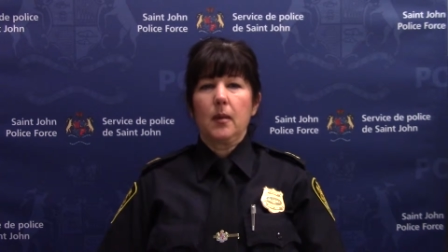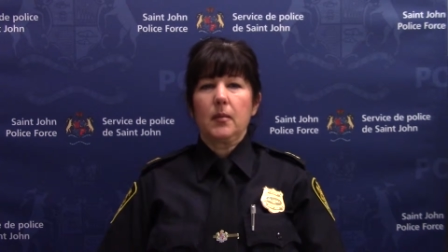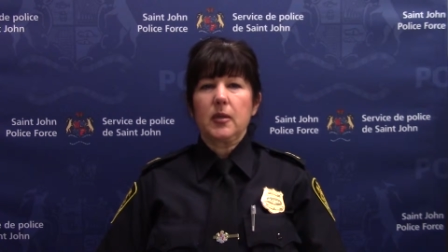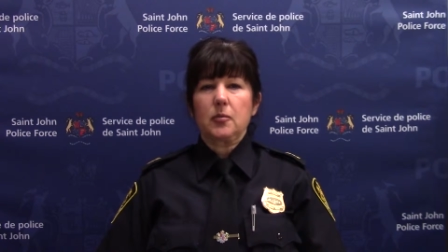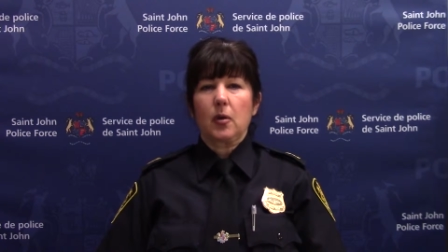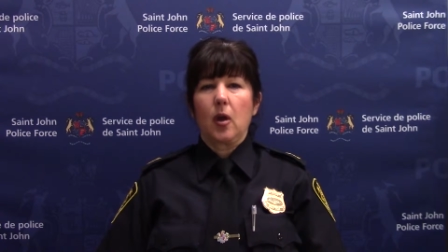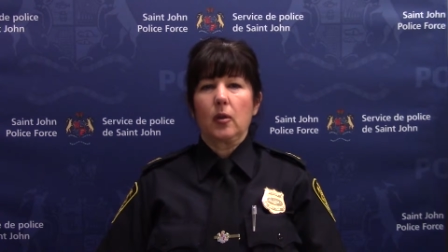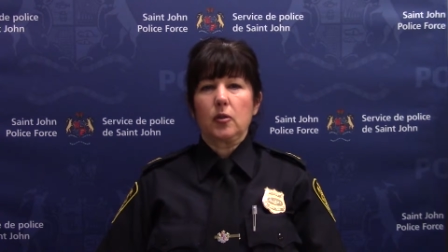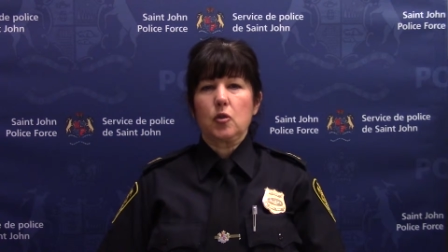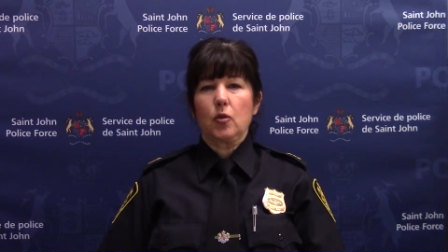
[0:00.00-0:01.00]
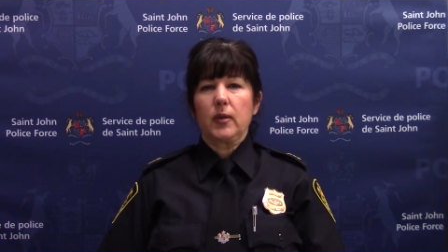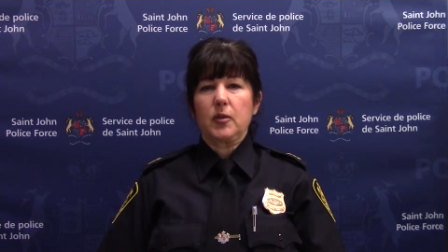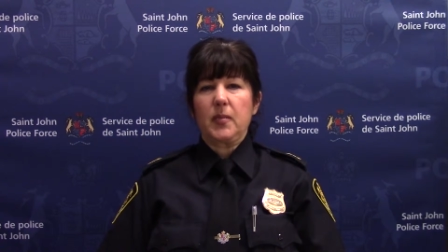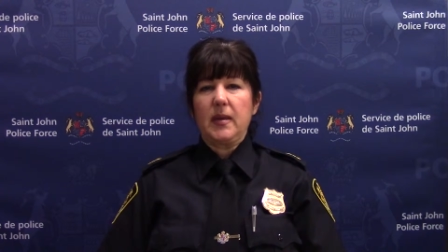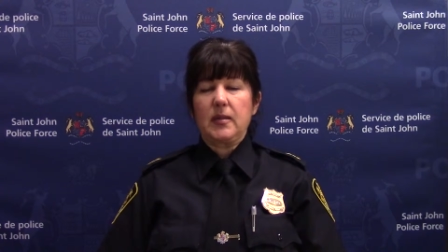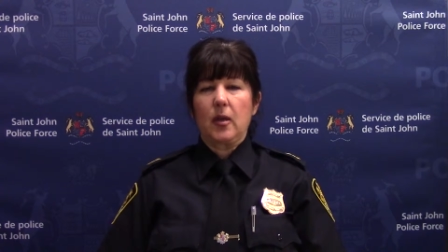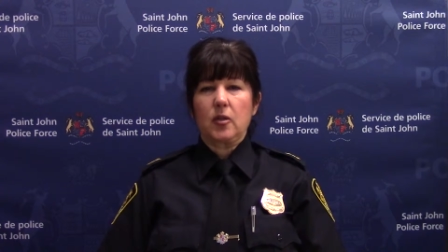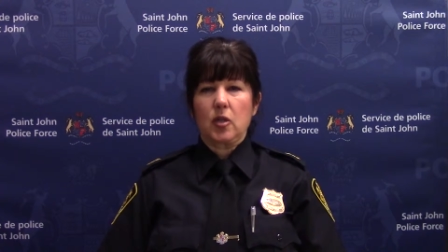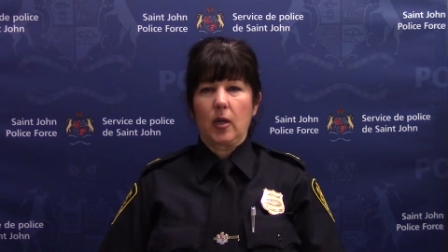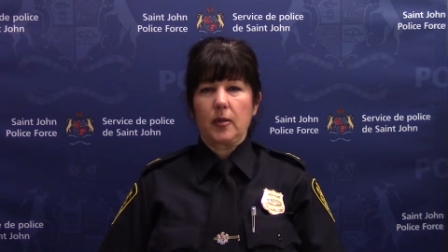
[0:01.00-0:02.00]
police were called to Julius Pizza on
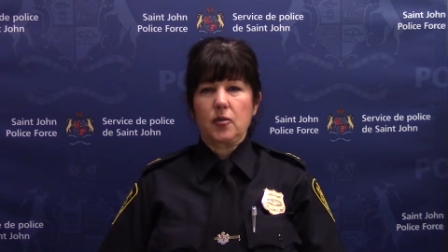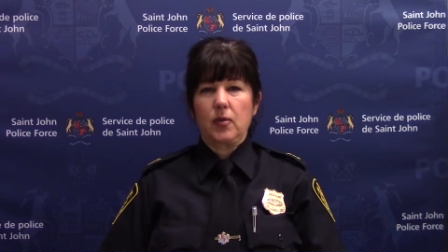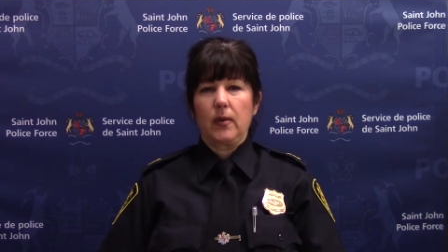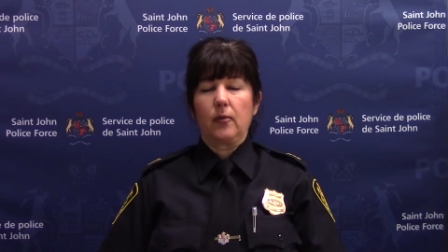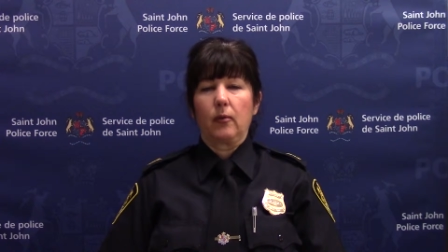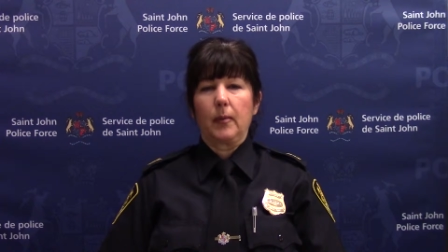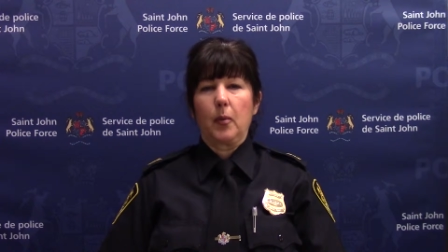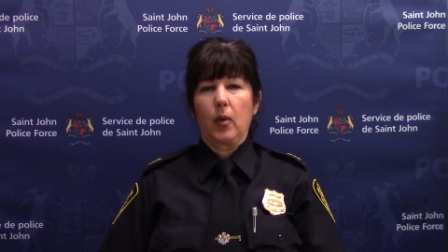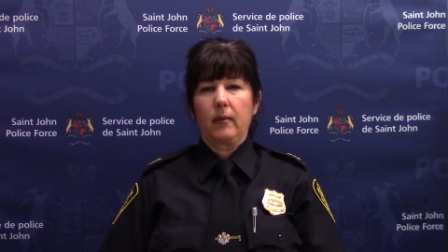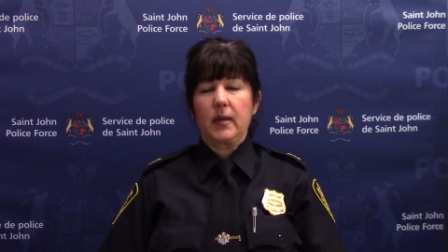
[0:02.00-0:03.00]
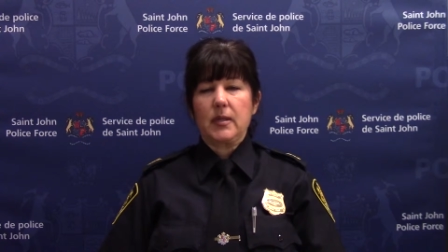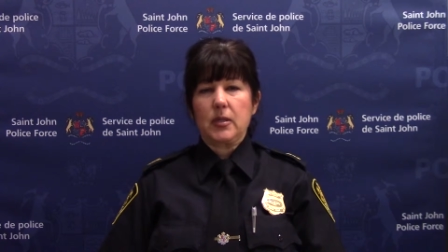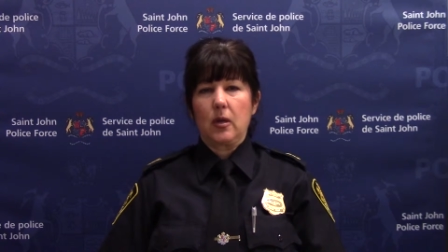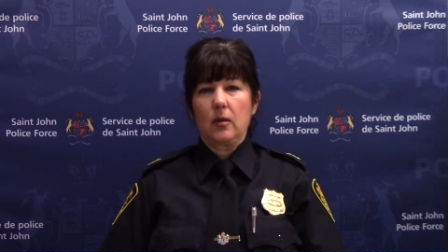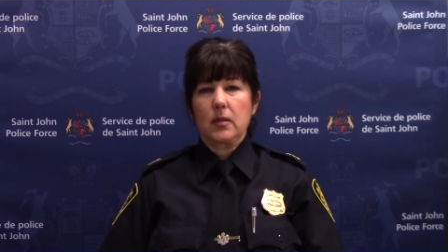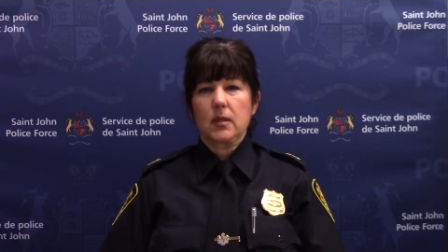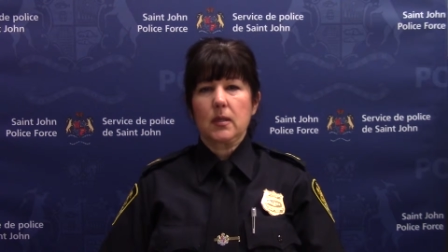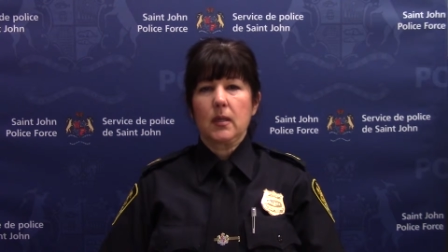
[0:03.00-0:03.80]
Charlotte Street for a report of an assault.